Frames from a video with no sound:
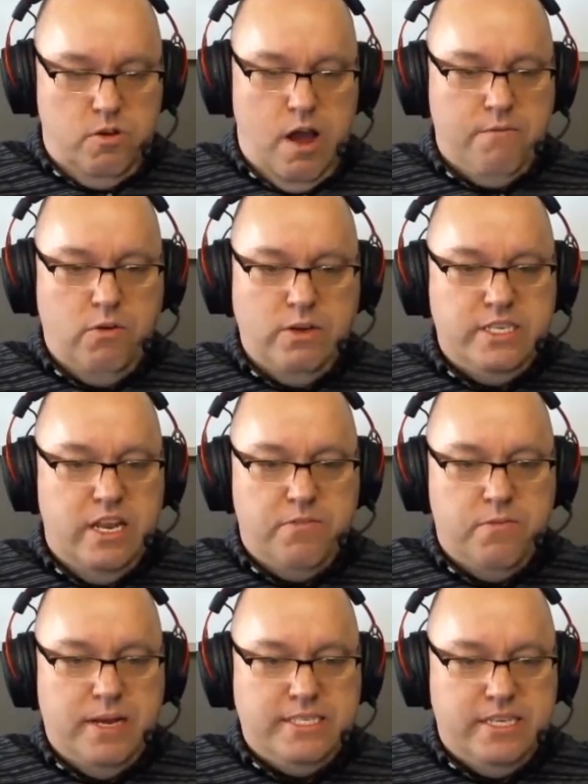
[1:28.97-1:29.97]
I've always done it
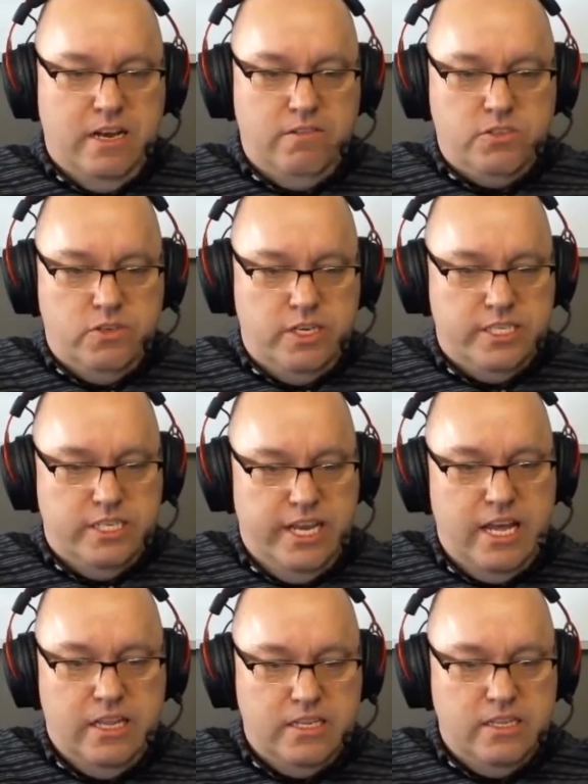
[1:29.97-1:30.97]
for myself. So I said,
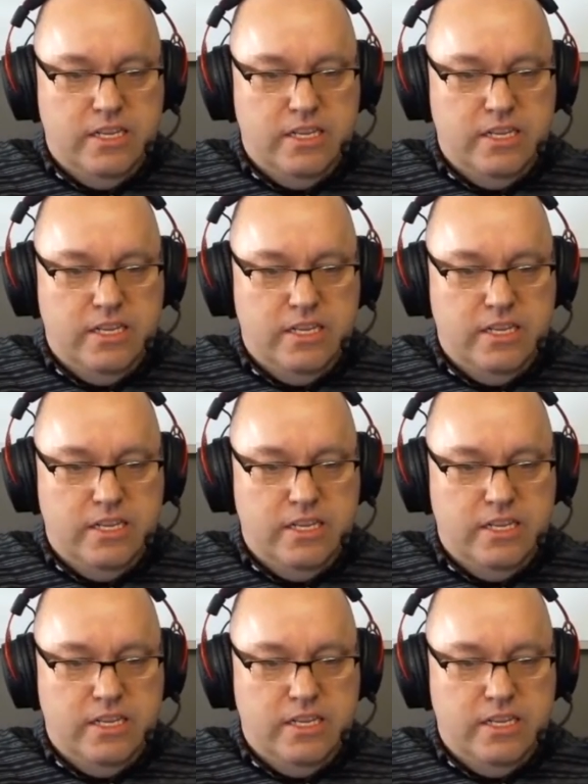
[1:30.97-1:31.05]
yeah, let,